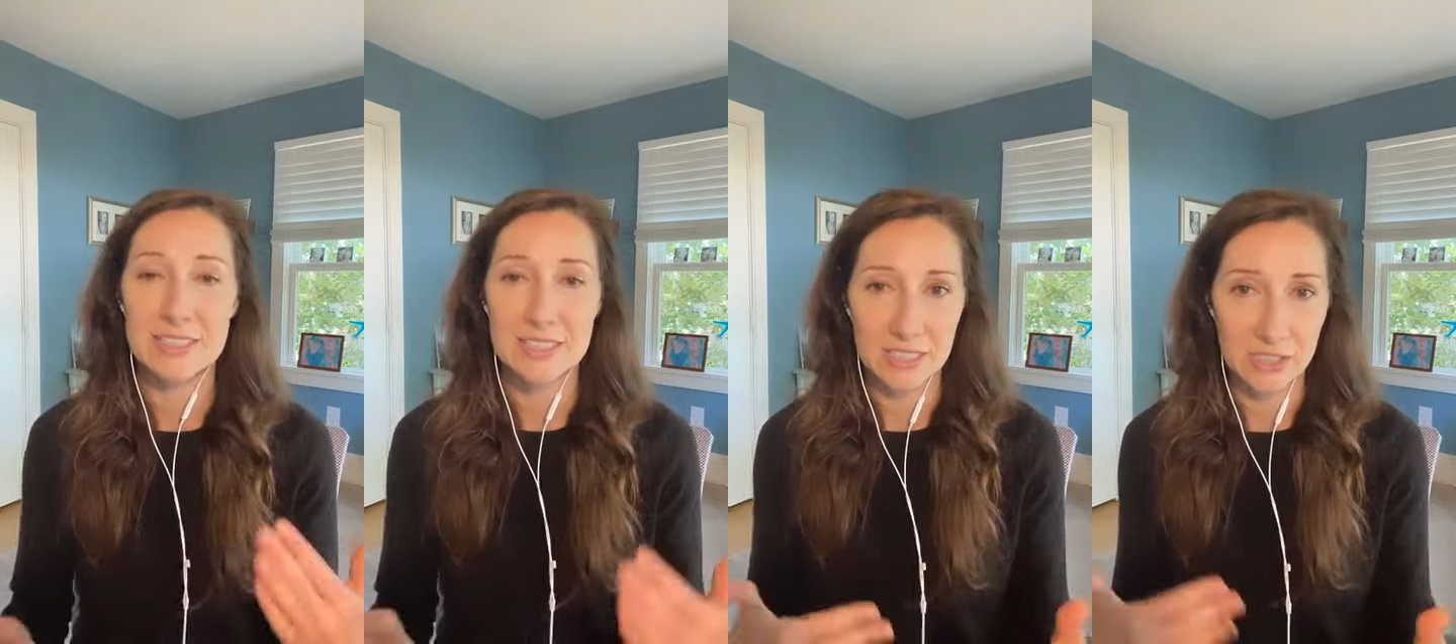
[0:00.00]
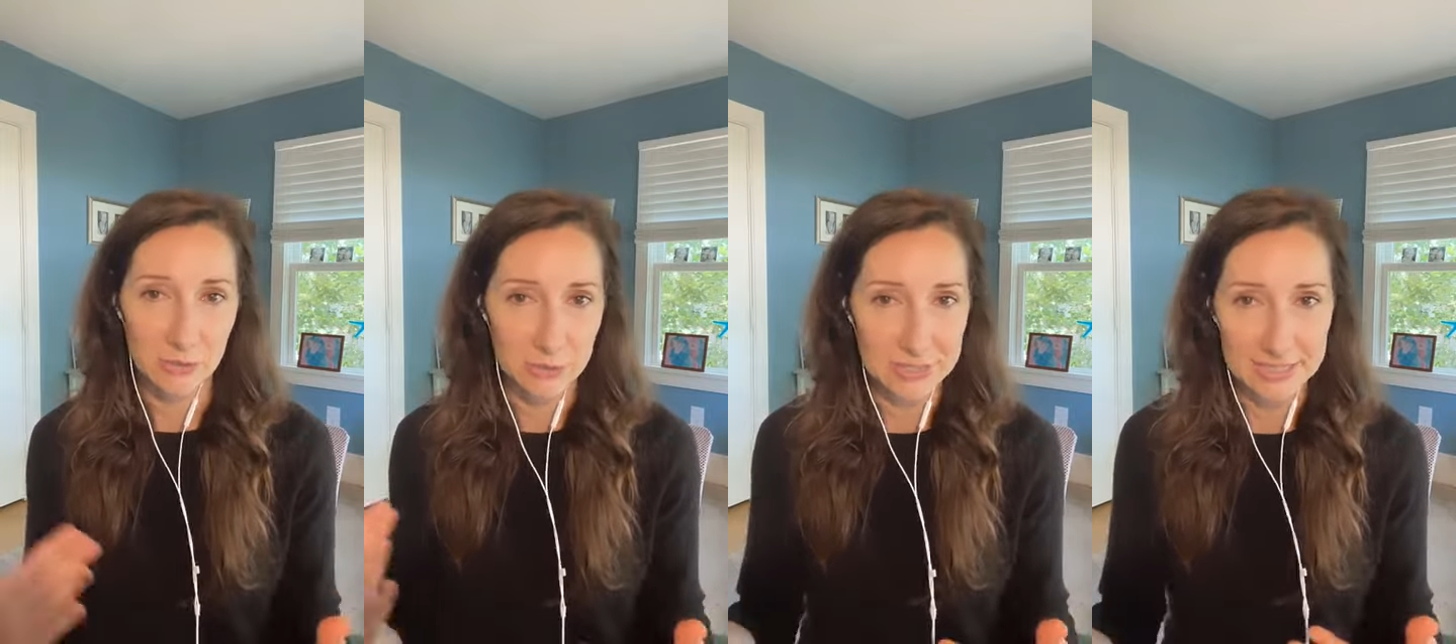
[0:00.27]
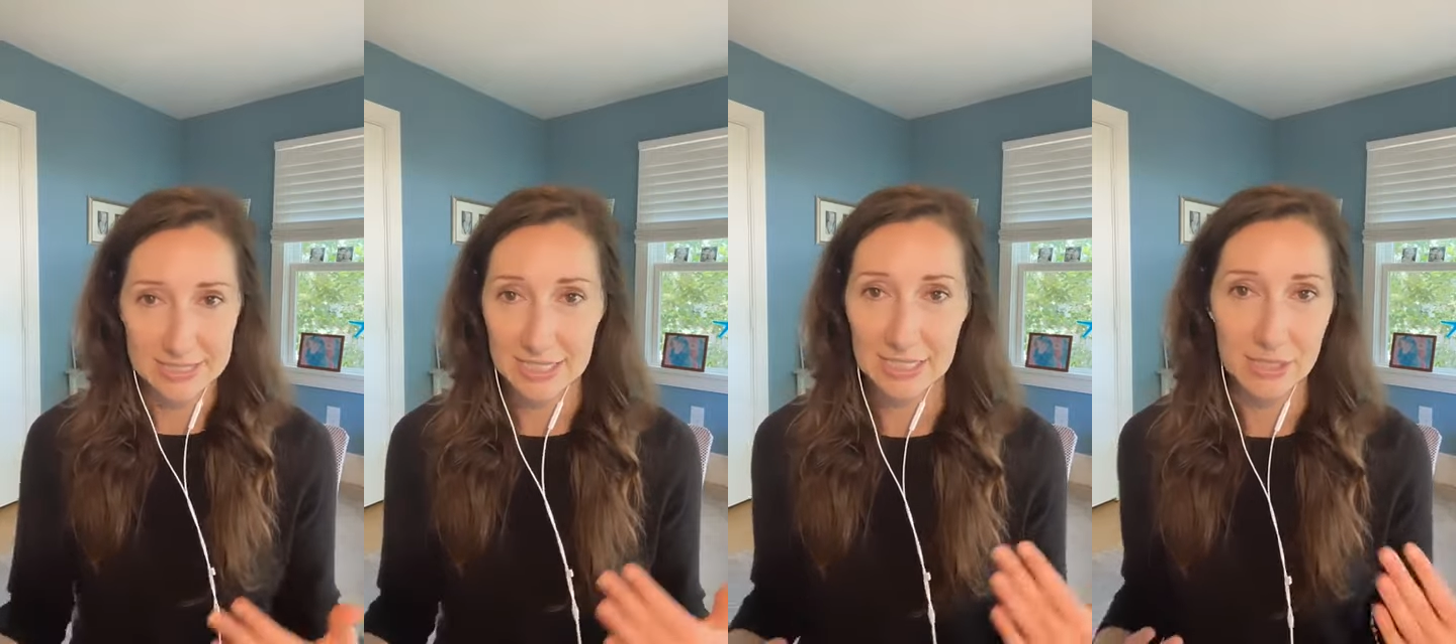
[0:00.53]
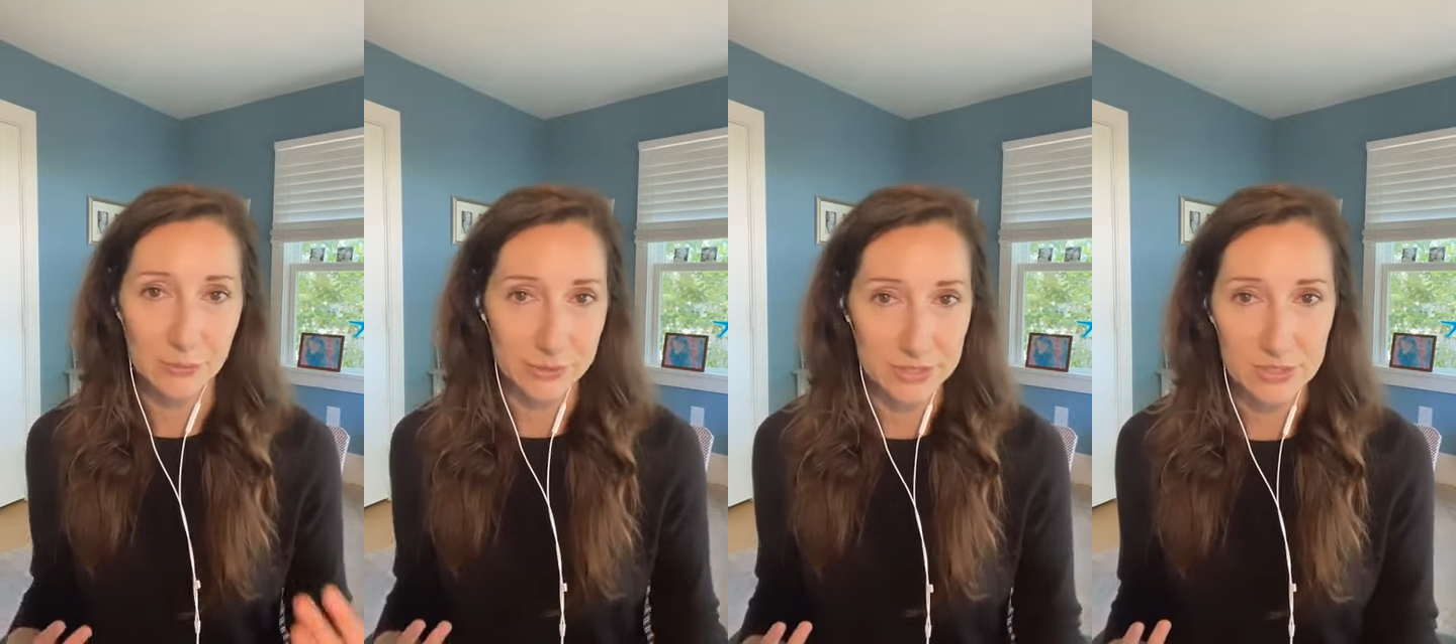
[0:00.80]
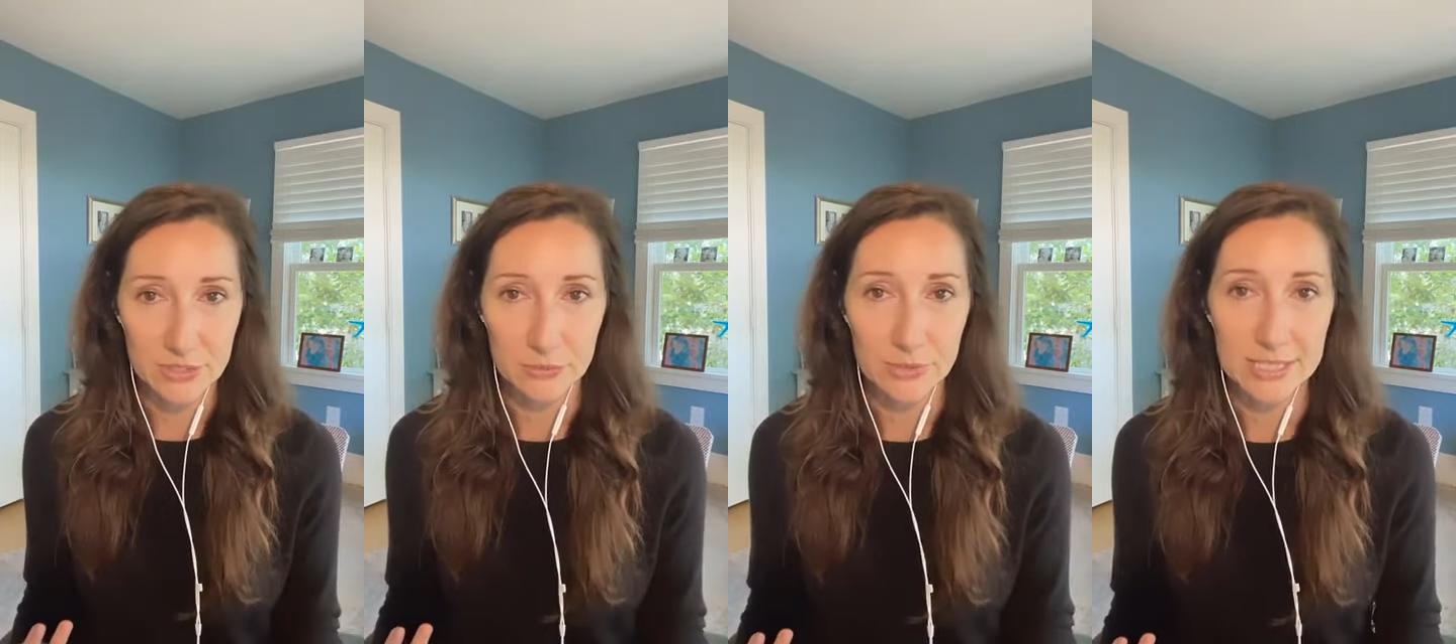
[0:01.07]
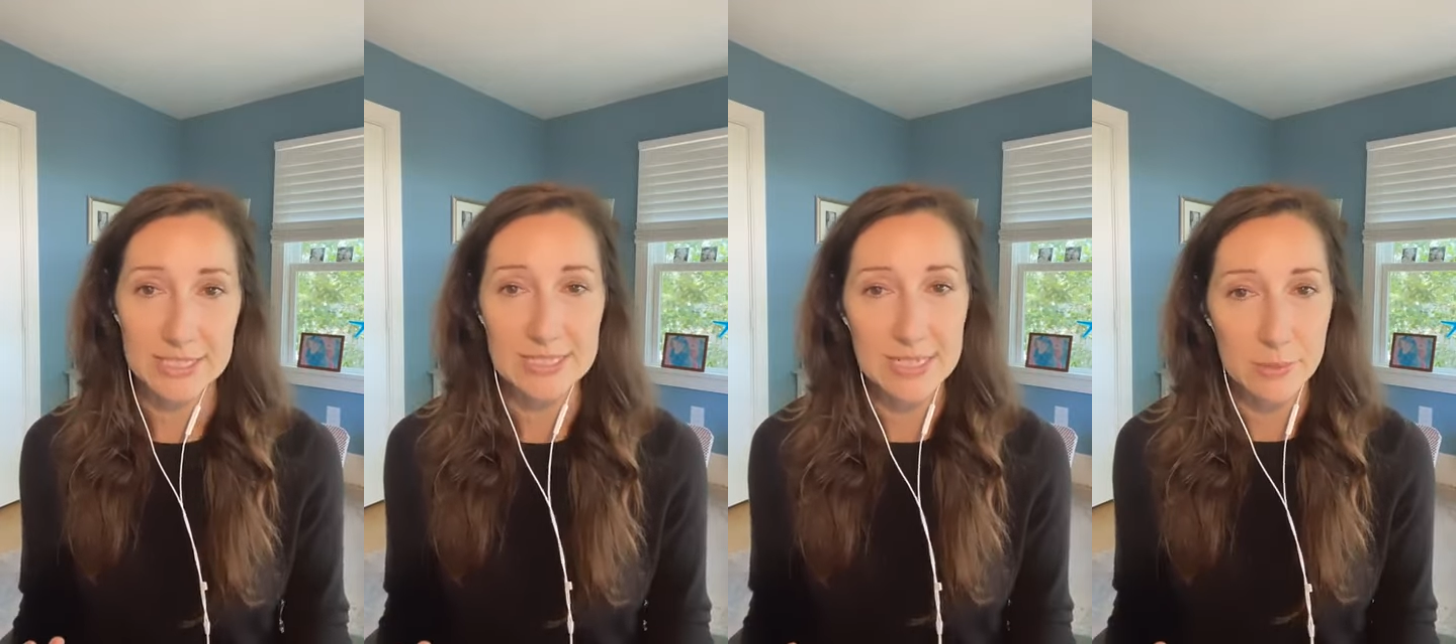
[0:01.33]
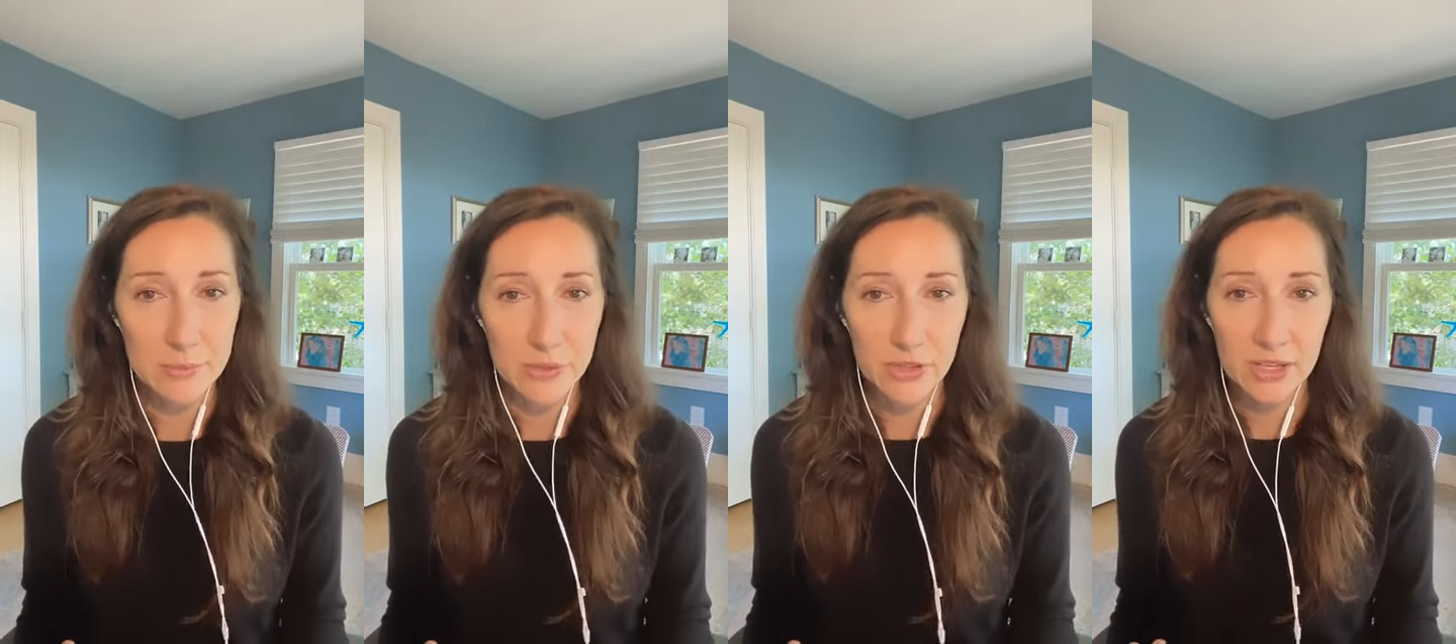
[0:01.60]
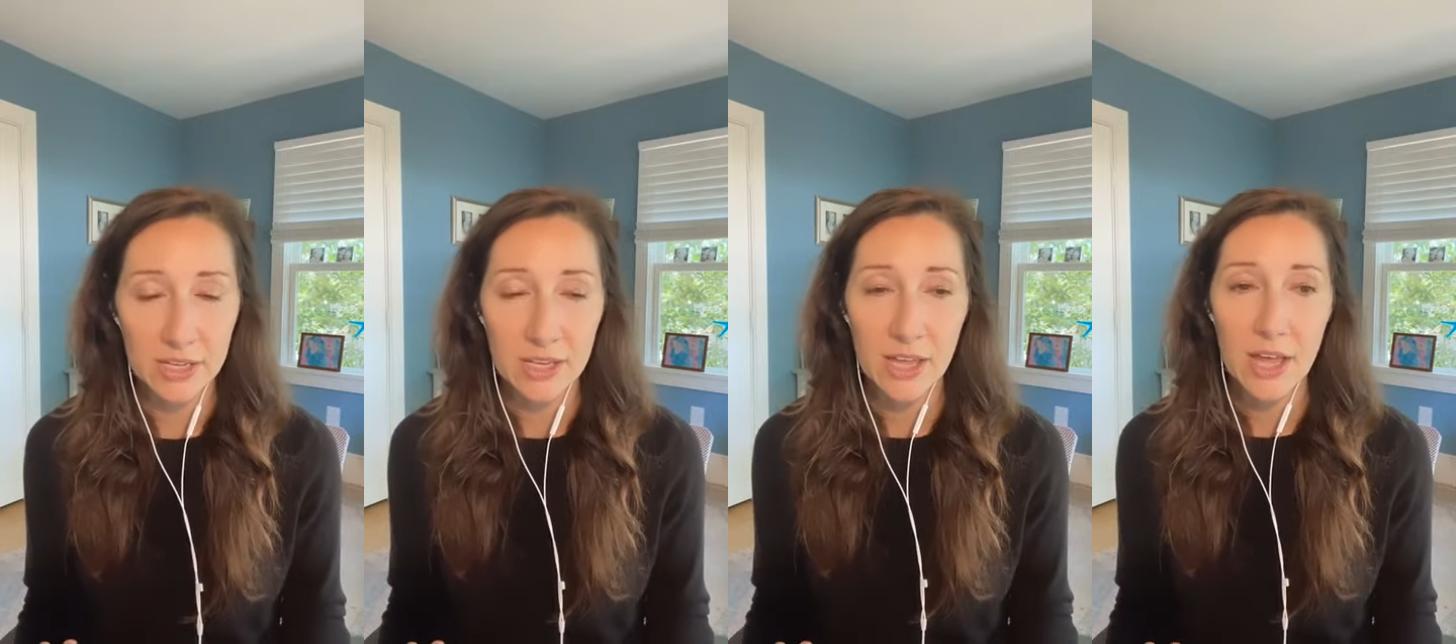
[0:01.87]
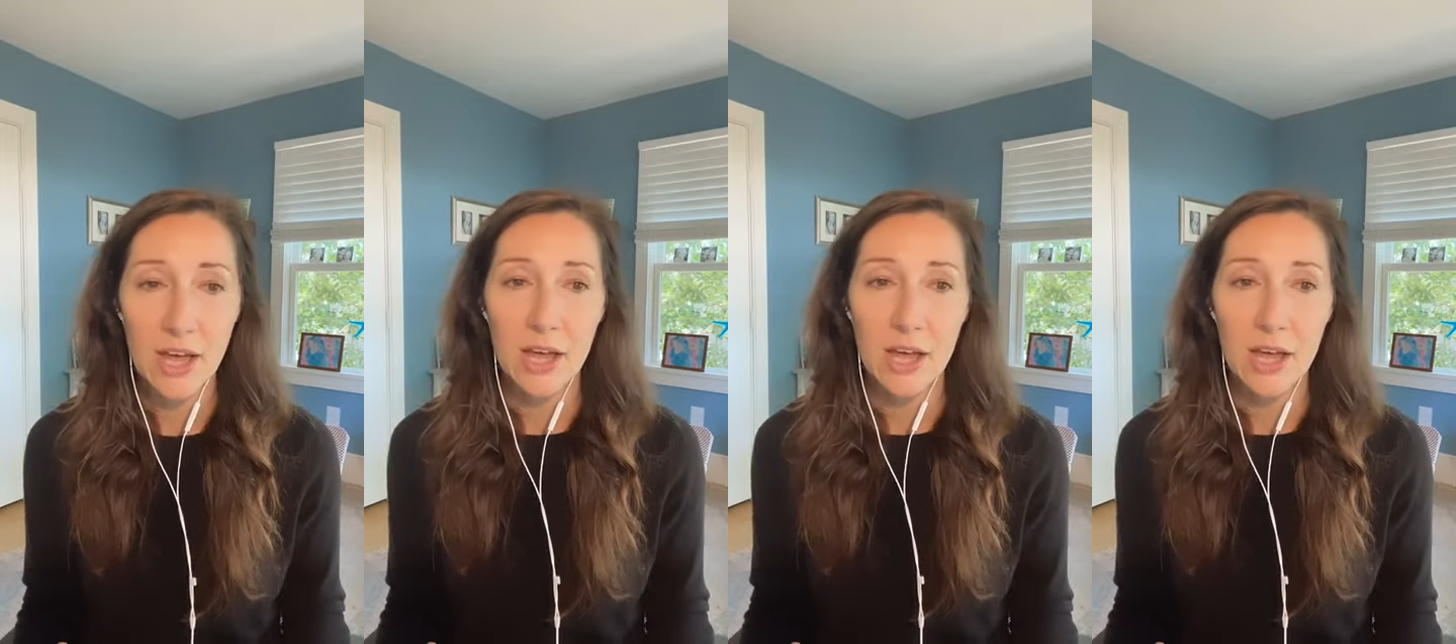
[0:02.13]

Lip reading: slow and steady wins the race type of thing.